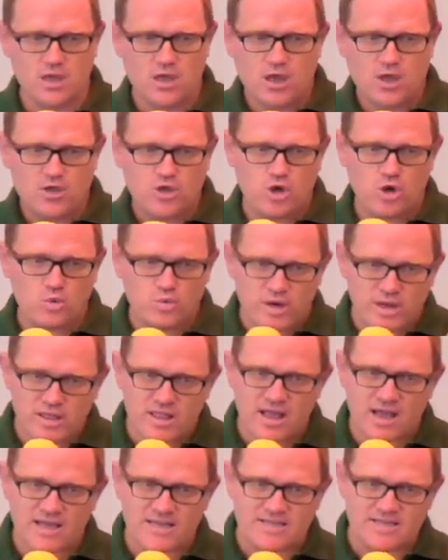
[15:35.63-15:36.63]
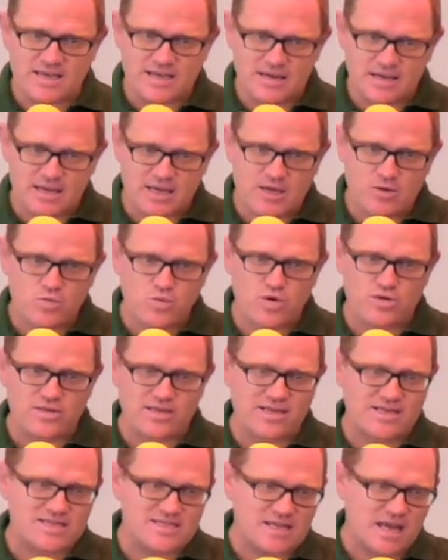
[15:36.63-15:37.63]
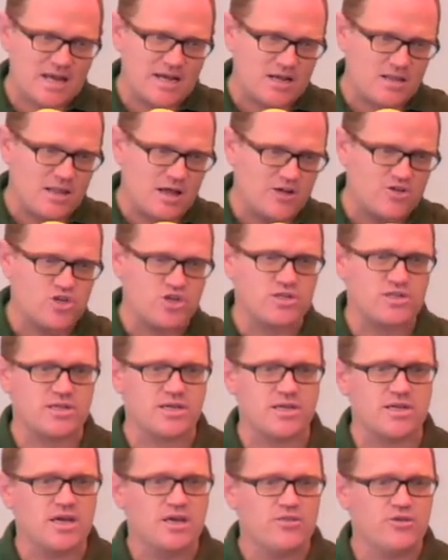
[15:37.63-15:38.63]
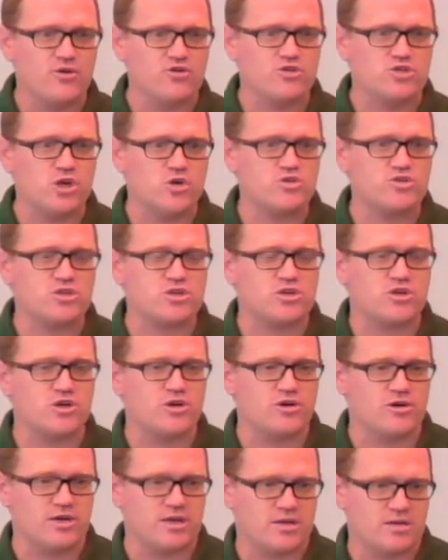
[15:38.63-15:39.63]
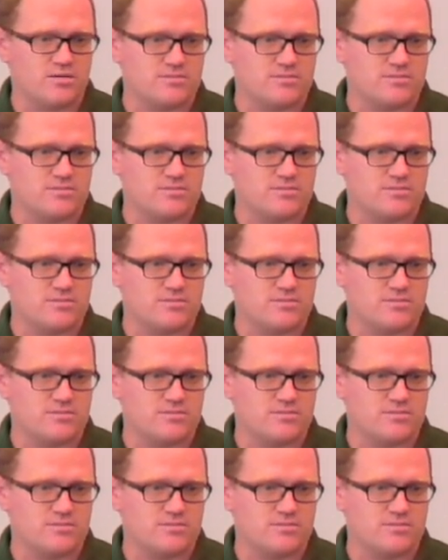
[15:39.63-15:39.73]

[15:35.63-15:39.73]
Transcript: you'll realize that inwardly, psychologically, there's no security.